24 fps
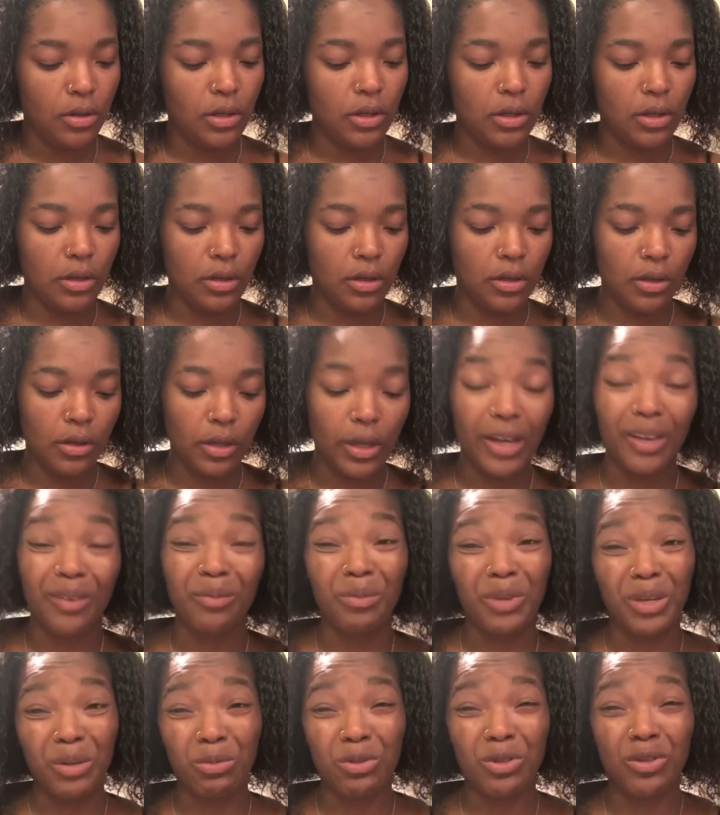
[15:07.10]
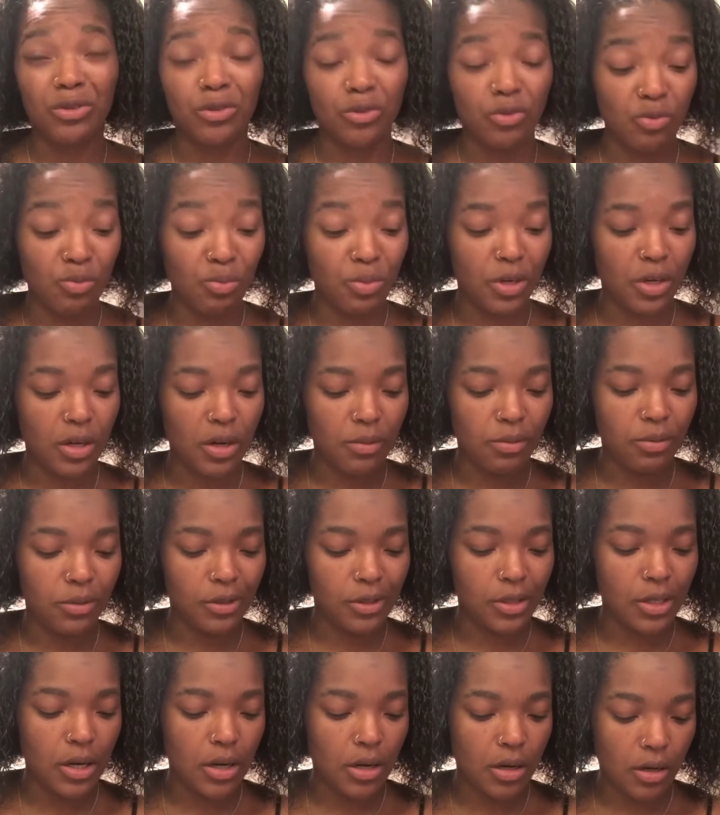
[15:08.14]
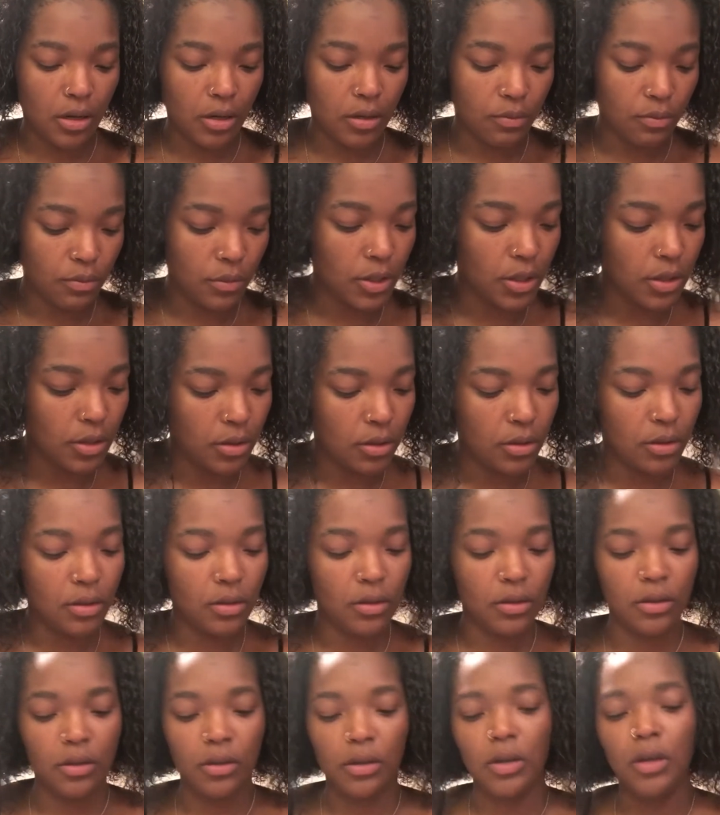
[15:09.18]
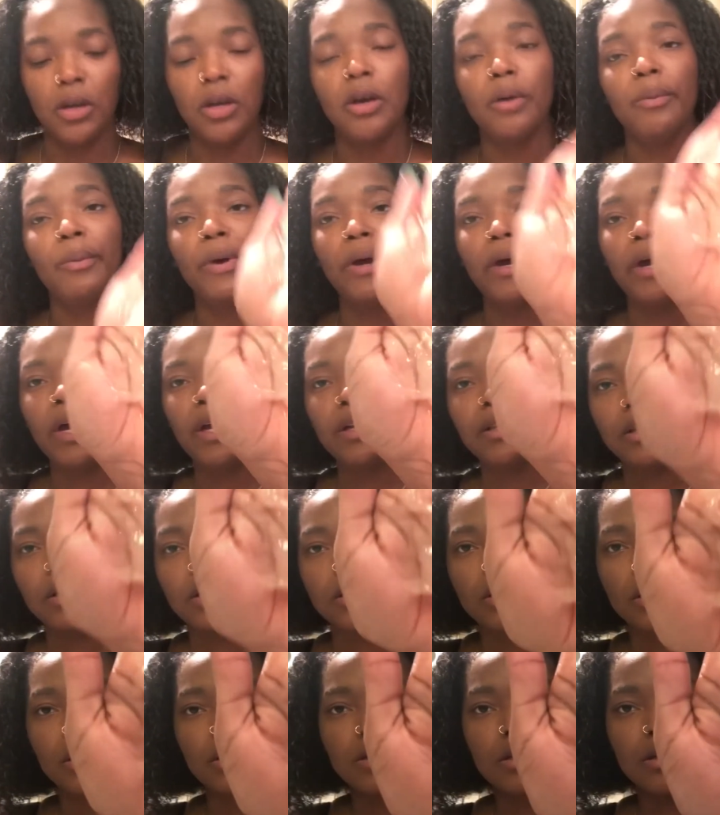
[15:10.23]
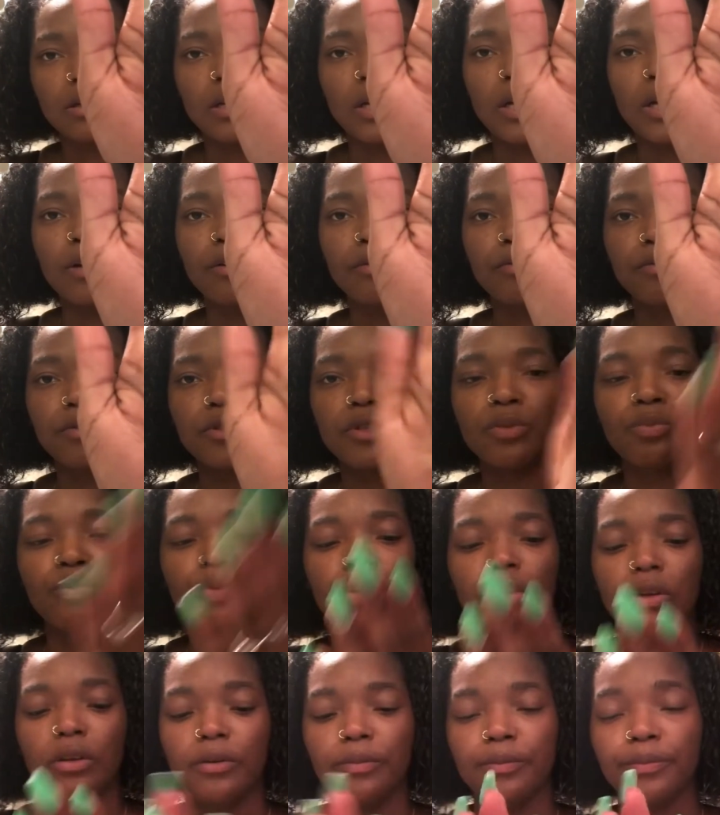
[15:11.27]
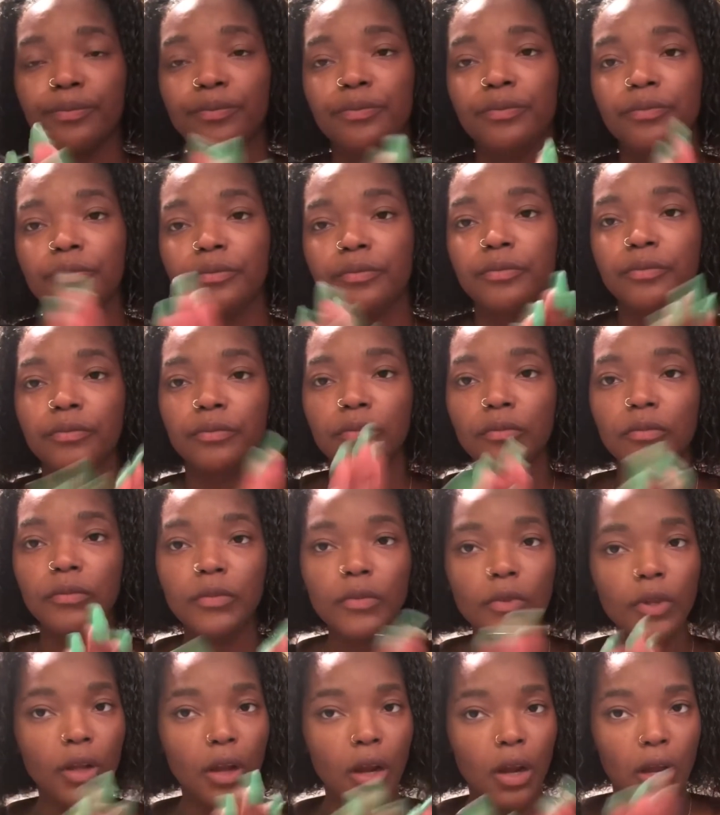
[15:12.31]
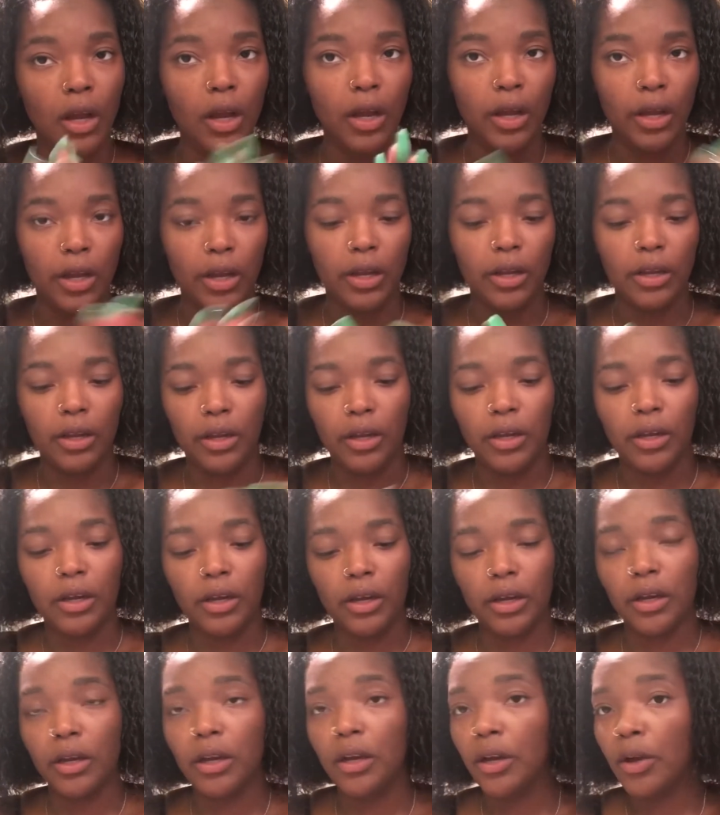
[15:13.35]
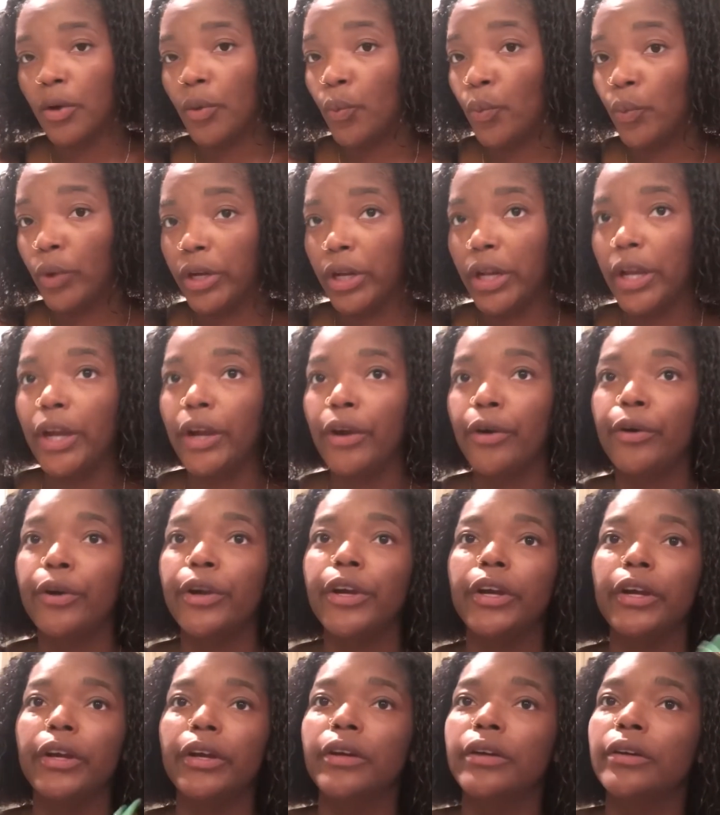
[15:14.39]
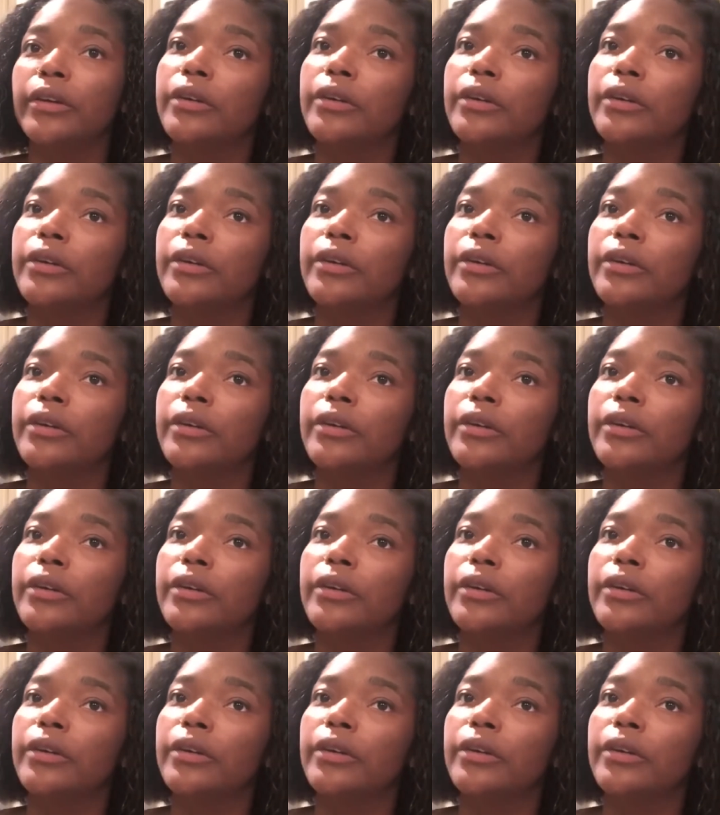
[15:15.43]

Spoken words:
and like maybe scoop a couple of times. But I think that's enough to put in one area.